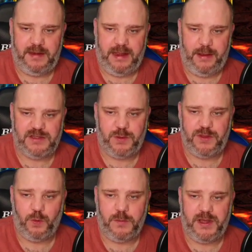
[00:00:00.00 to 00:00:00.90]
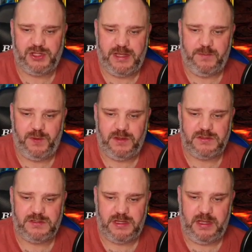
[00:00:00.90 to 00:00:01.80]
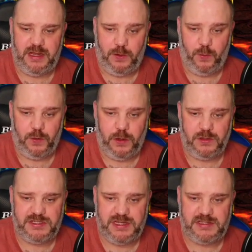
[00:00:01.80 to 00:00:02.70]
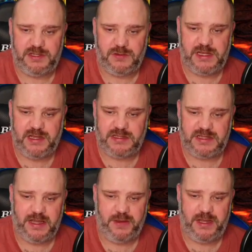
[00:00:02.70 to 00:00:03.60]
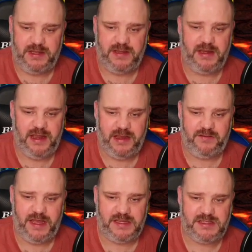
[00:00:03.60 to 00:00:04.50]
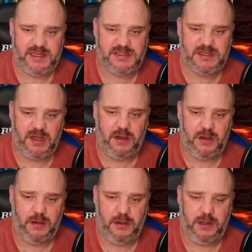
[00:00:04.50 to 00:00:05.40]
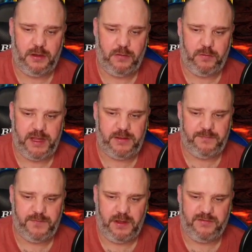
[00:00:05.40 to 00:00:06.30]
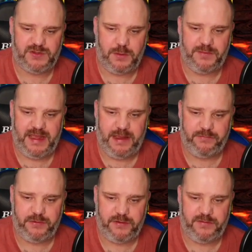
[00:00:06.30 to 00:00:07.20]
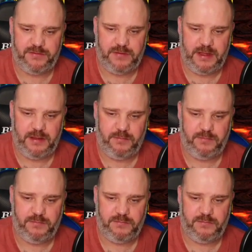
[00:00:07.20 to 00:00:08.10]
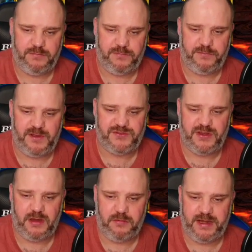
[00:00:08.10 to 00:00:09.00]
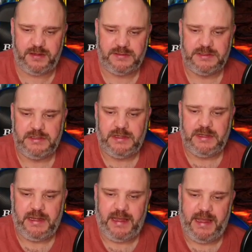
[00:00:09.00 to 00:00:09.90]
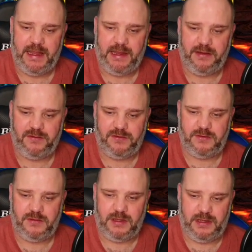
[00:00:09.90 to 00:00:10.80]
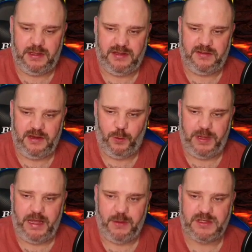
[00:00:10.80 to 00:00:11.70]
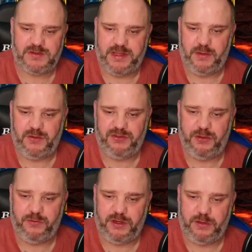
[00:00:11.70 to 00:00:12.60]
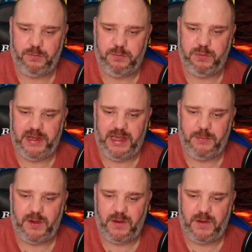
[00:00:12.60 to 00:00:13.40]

Now, as with all my champions, in all honesty, 2 seconds ago he did have a 6-star ring. I've swapped that out for a 5-star ring, and it's a little bit lower because I only got the silver to put it up